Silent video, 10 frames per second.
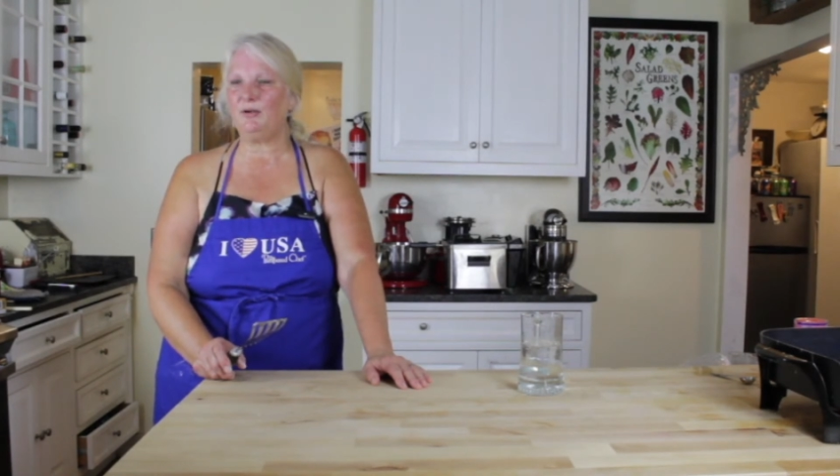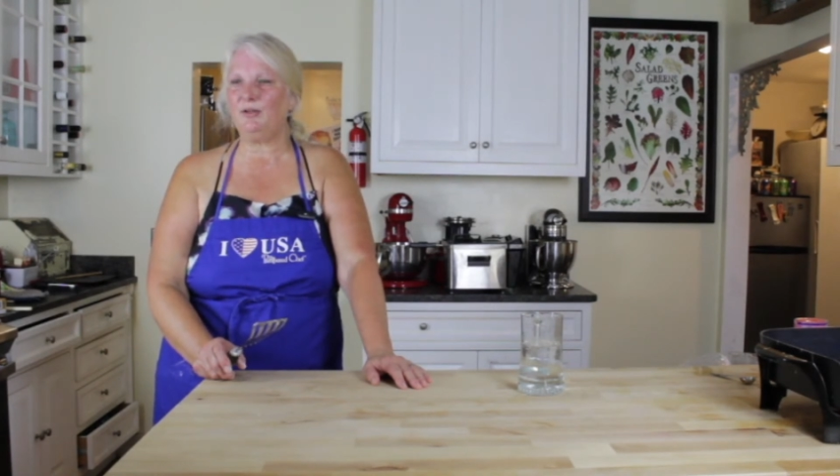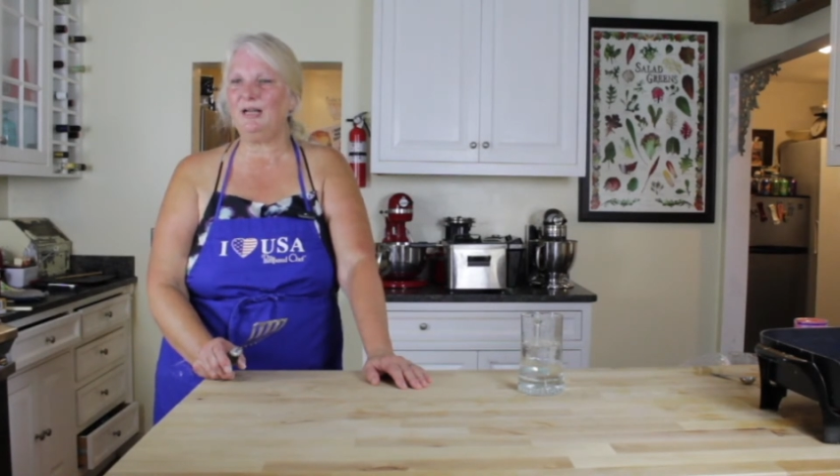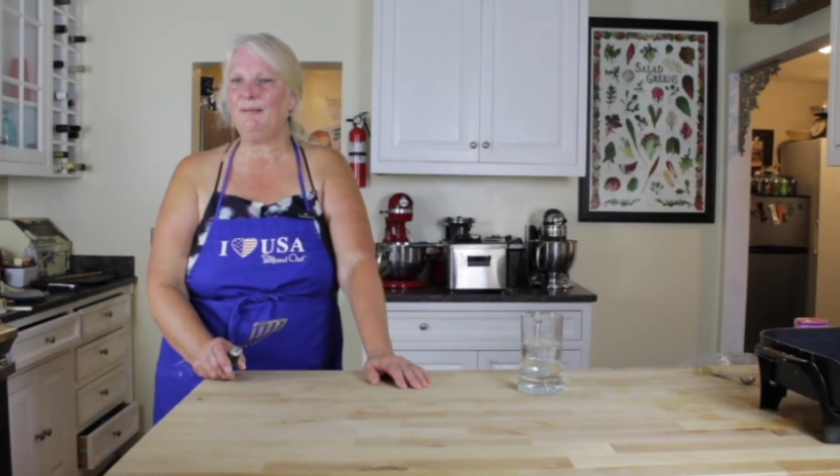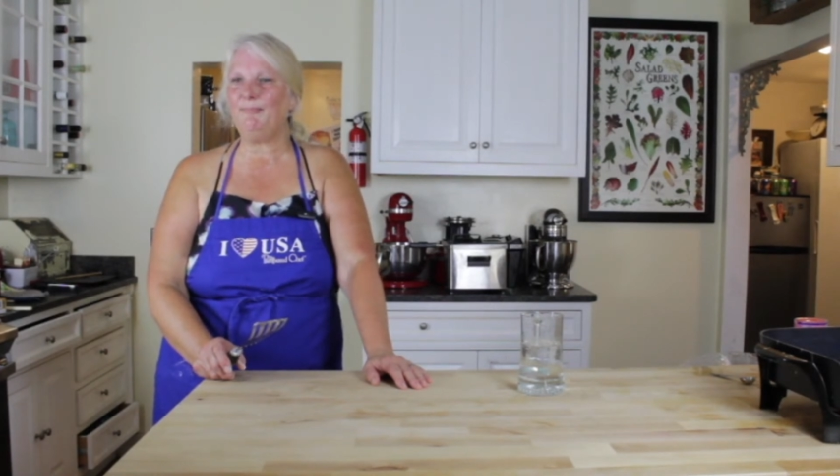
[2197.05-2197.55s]
a
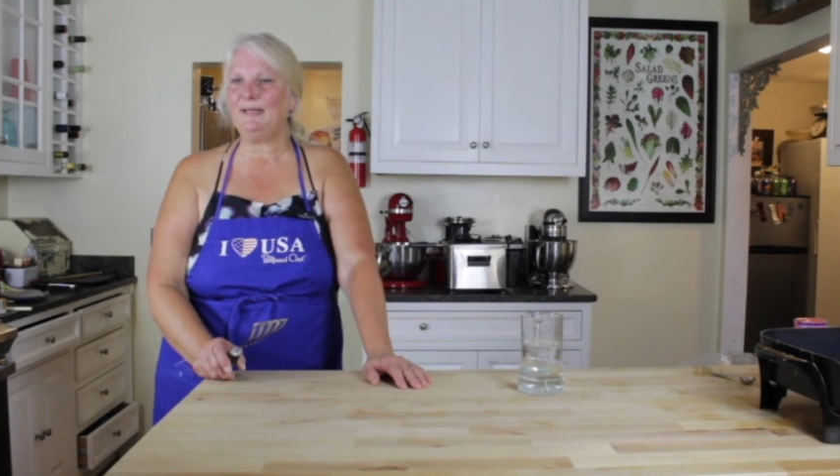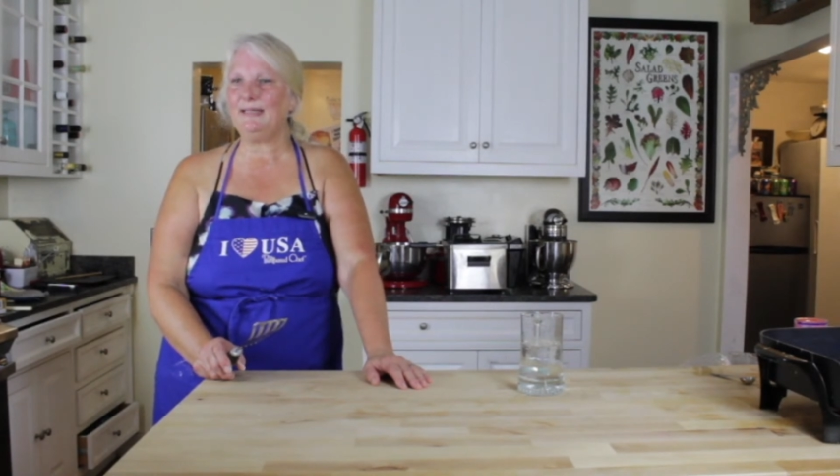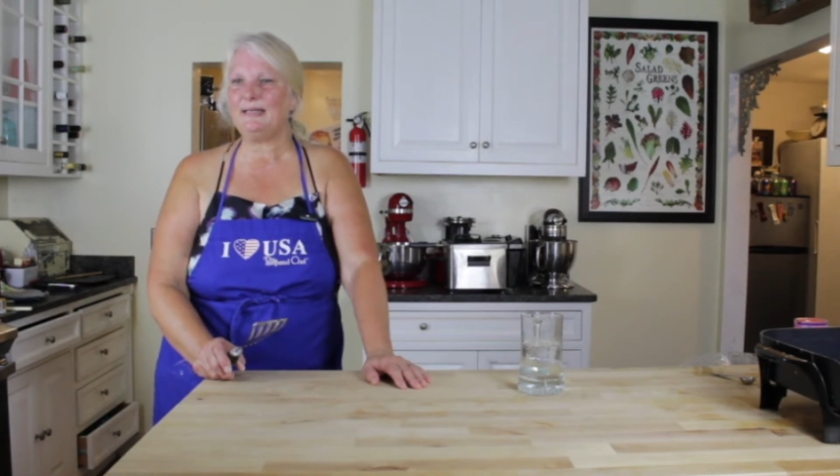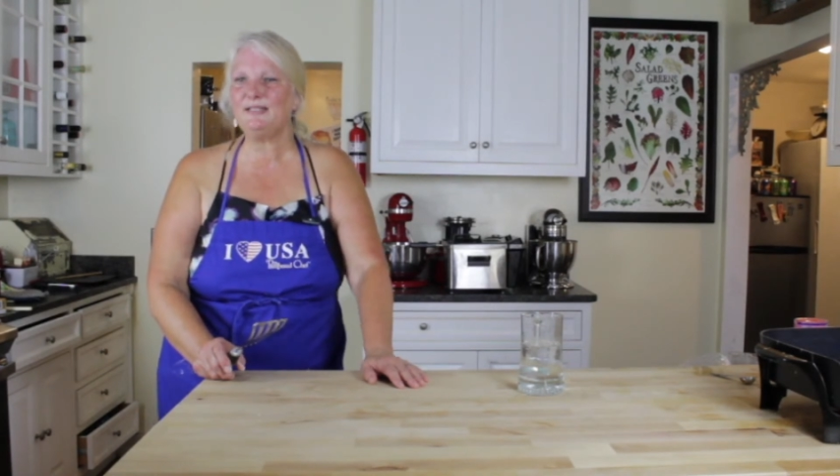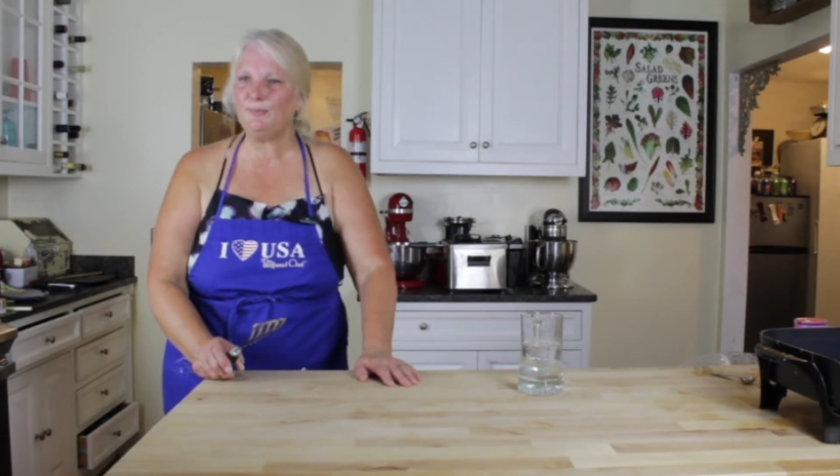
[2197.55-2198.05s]
lot, but
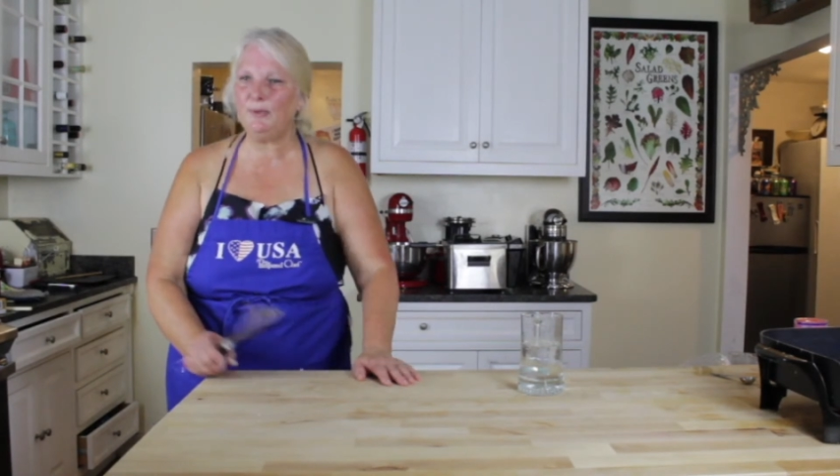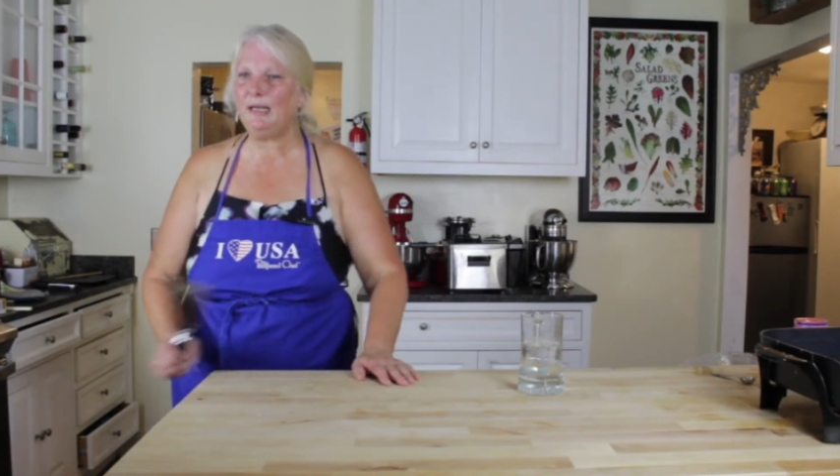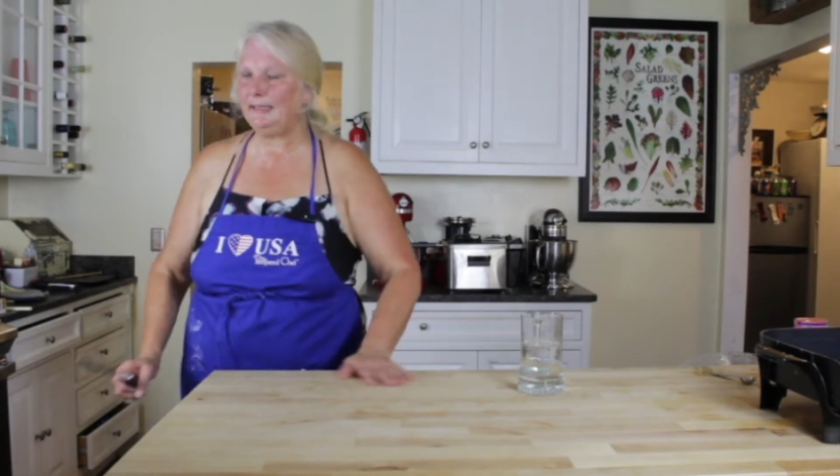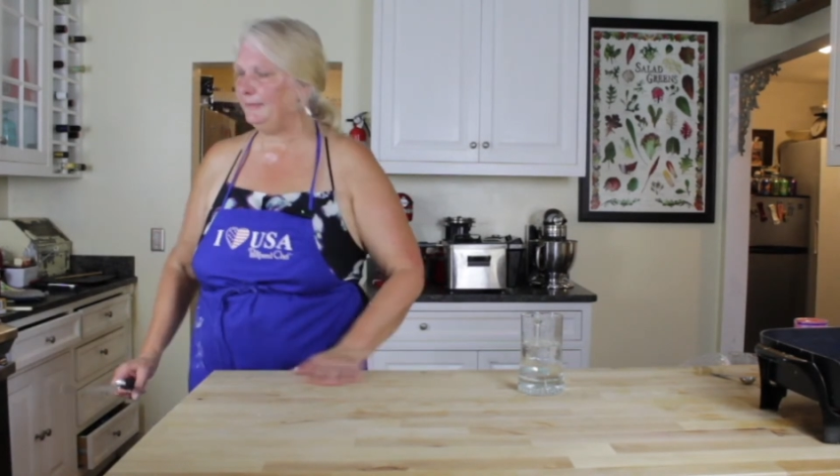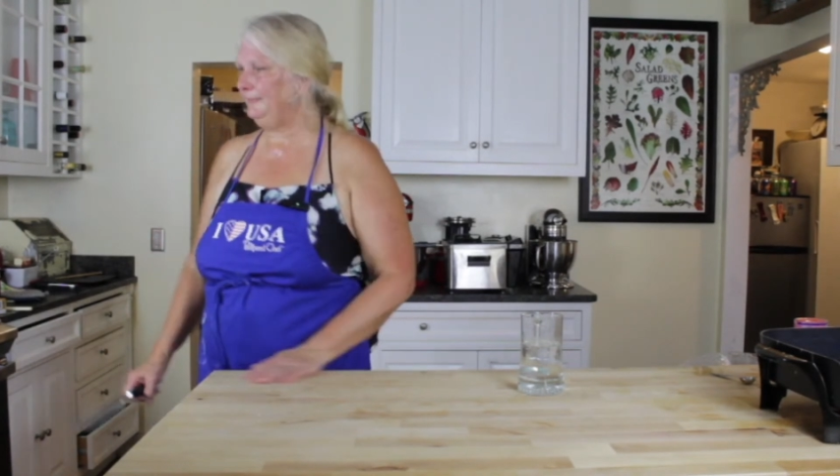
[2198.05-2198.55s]
guess
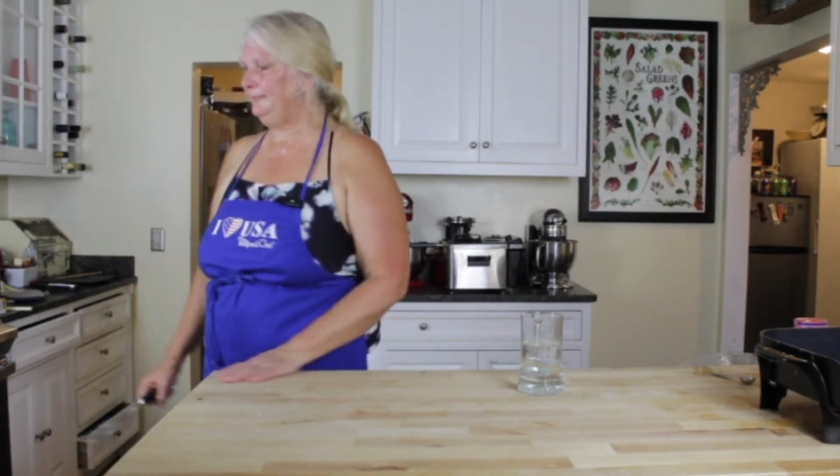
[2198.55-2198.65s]
what?